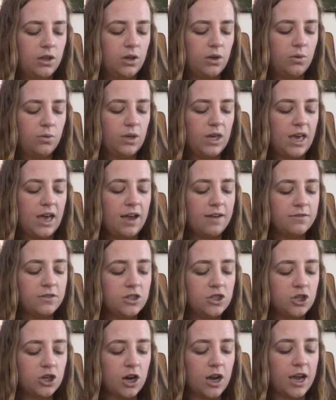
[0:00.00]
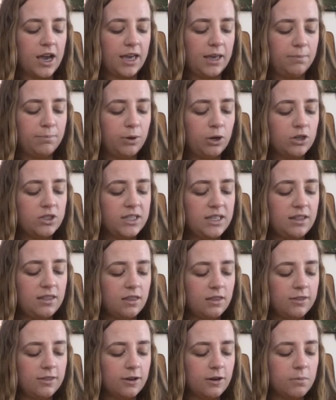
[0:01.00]
We have to try. Percy,
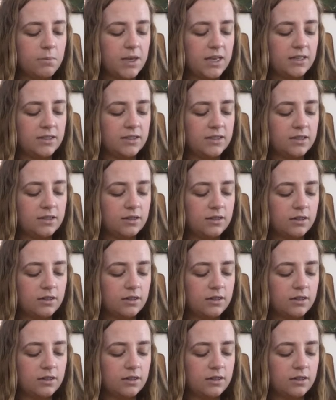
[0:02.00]
thermos.